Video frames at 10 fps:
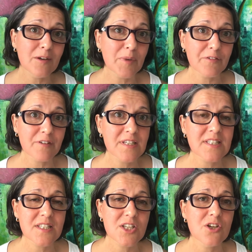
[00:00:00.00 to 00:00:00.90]
my
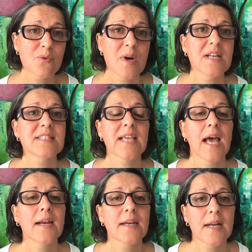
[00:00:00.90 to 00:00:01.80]
friends in the US,
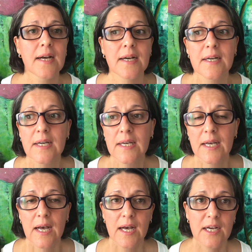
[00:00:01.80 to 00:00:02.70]
Canada,
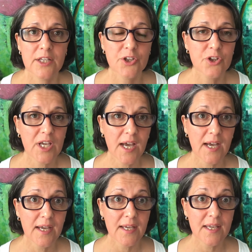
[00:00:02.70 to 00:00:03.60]

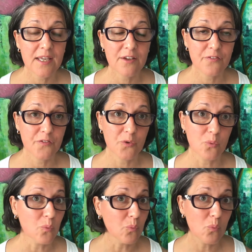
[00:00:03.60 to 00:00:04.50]
UK, if you
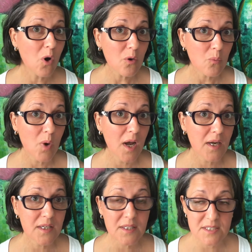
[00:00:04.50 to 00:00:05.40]
want
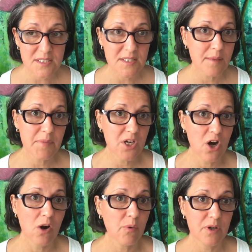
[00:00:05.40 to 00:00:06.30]
one, just let me
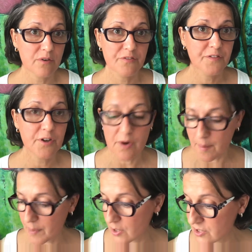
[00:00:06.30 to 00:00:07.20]
know and figure
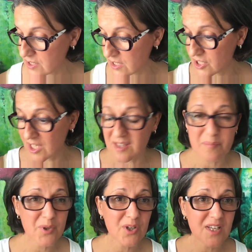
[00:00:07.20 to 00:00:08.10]
out postage. And the
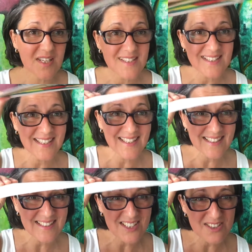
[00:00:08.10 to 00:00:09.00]
beauty is it
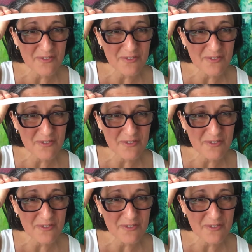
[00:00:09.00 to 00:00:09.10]
is just